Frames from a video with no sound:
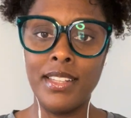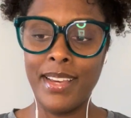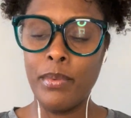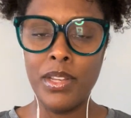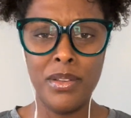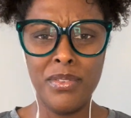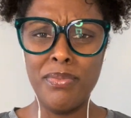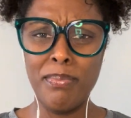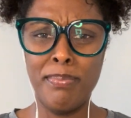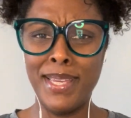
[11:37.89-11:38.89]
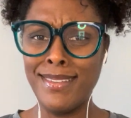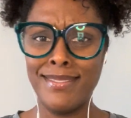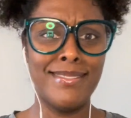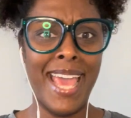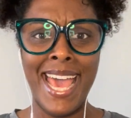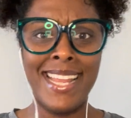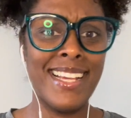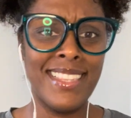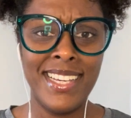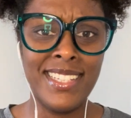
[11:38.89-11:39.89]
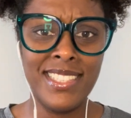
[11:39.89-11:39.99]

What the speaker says: Like when you've been adding things